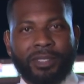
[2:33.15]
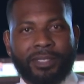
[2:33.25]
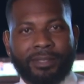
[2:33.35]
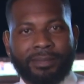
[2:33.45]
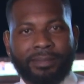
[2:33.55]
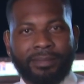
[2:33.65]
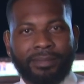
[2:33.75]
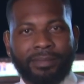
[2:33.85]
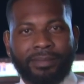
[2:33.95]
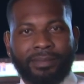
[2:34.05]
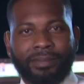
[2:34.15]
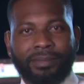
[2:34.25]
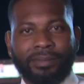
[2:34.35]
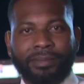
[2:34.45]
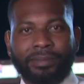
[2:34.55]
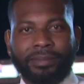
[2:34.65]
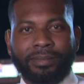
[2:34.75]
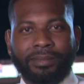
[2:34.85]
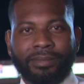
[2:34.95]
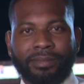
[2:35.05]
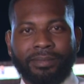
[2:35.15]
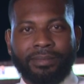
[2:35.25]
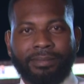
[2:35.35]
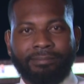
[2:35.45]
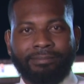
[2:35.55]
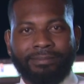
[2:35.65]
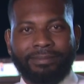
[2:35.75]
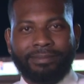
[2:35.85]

All right, great to see that sweet pup back on the job, Devin. Thank you, sir.